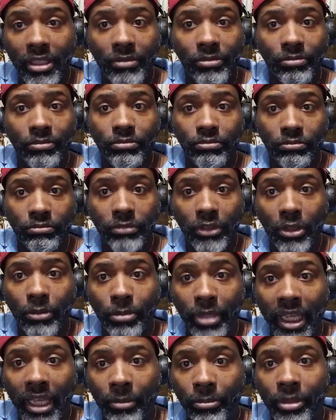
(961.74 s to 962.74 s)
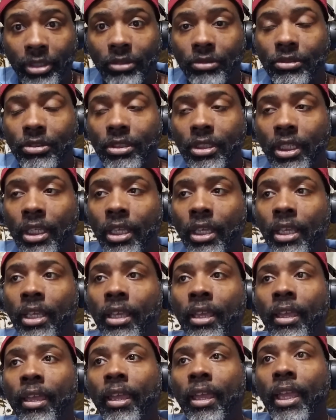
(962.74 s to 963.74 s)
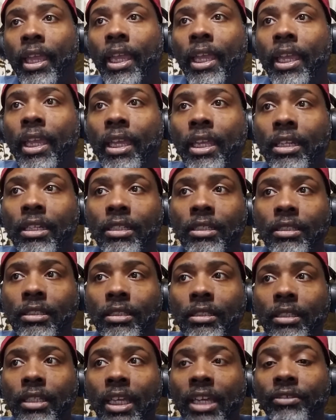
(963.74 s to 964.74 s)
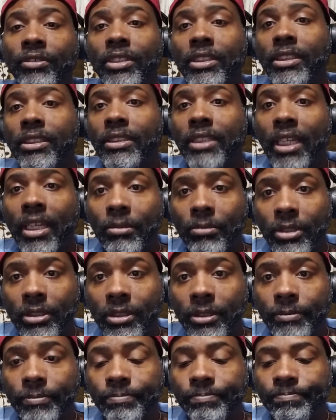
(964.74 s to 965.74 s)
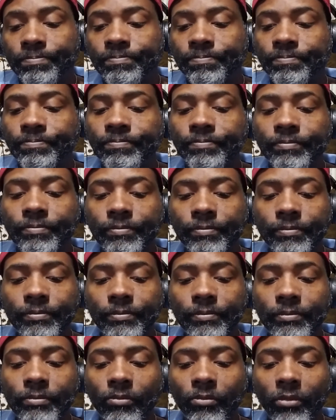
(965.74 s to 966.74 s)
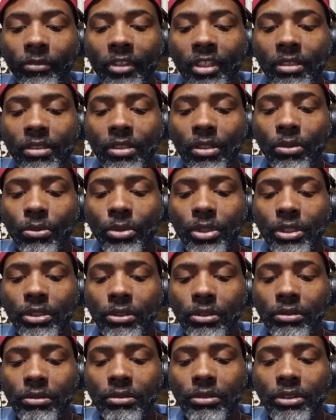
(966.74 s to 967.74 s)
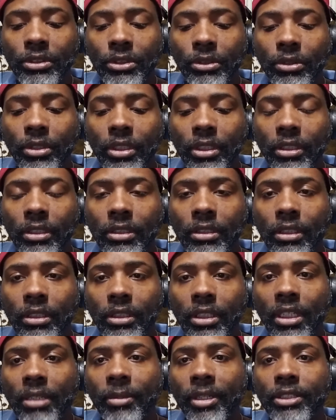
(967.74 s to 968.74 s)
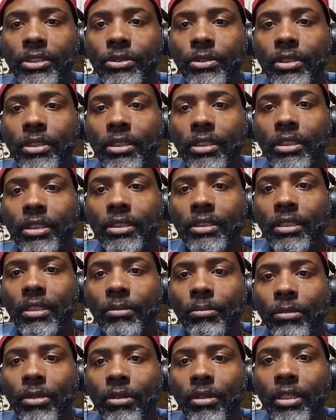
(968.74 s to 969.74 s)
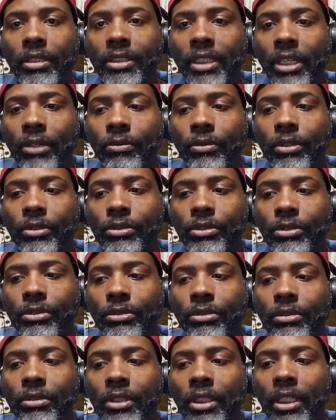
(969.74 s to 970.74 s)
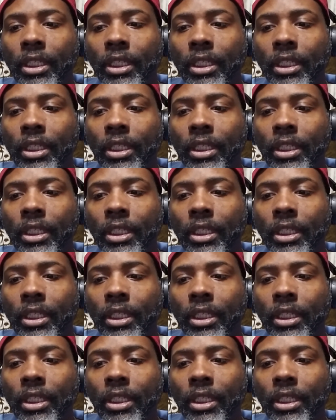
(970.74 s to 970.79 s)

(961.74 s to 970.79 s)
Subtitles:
as black belts, and have a good time with it. So when you're thinking about joining a Taekwondo school,